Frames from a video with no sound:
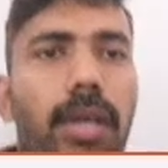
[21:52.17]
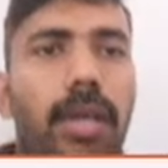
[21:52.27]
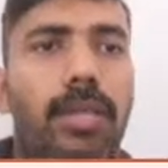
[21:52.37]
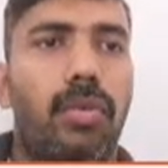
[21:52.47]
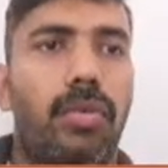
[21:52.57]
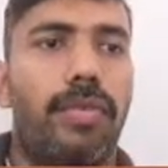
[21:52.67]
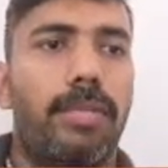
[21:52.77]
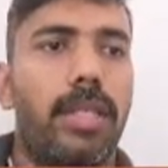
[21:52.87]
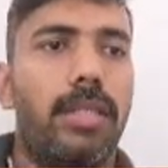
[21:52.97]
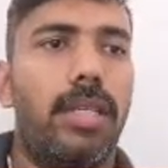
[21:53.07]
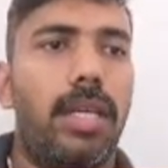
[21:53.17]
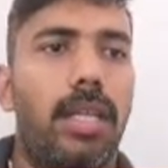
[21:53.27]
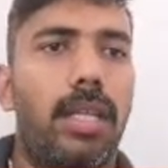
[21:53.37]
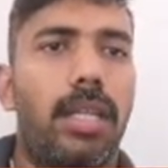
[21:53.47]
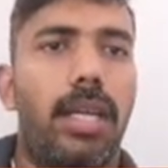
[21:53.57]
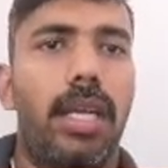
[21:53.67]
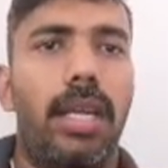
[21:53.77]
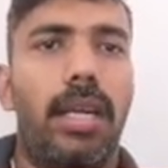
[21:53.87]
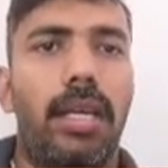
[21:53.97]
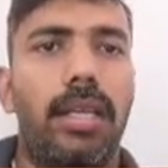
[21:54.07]
So from this in the
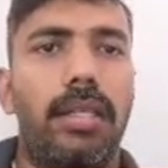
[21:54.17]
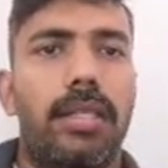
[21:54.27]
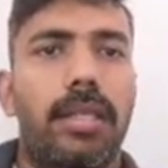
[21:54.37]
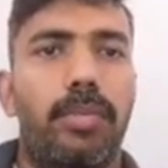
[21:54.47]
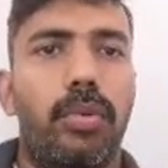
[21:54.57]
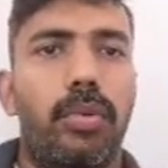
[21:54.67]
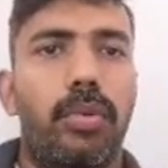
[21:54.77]
DNA, suppose